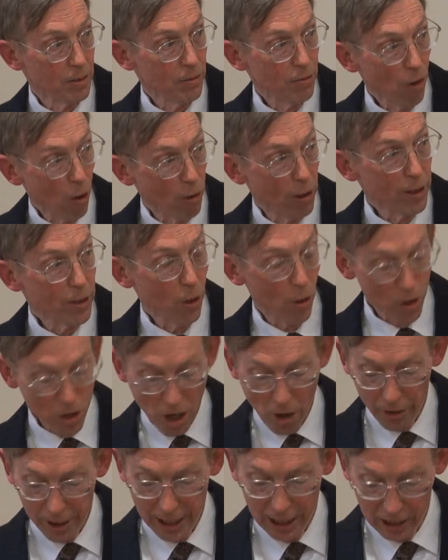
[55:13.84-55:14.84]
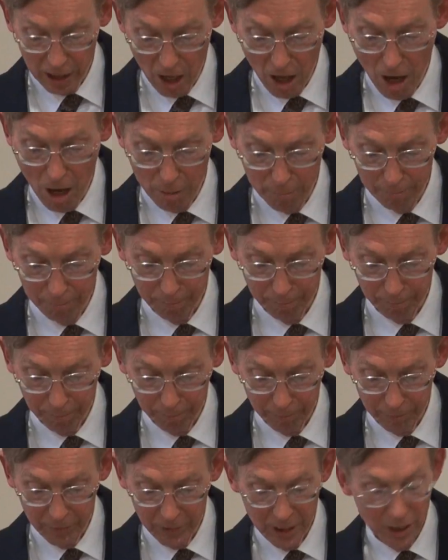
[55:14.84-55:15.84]
foreign or Sharia law
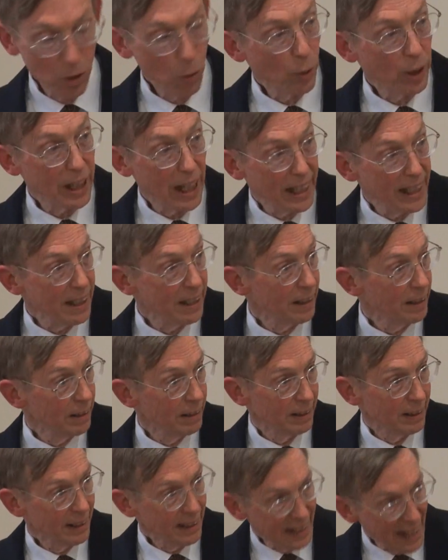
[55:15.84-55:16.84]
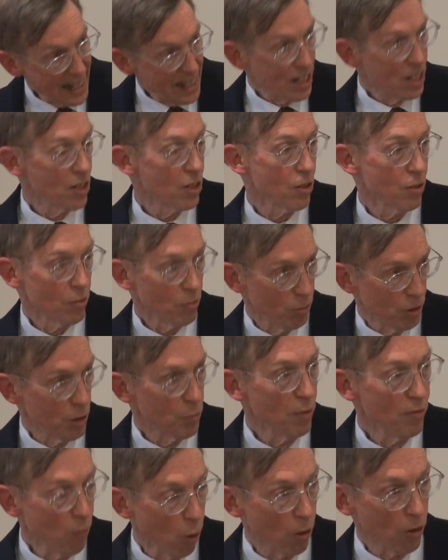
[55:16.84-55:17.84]
when any case
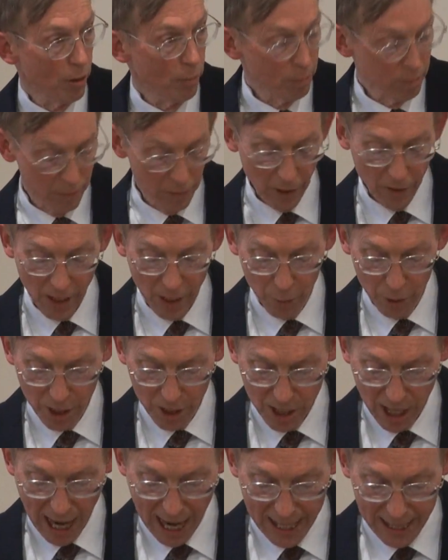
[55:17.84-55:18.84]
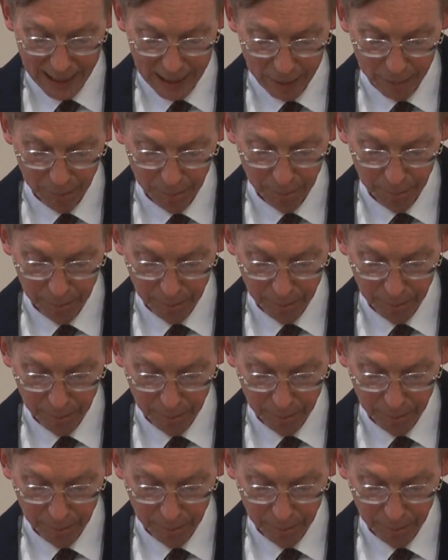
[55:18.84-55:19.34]
was before them that they were deciding.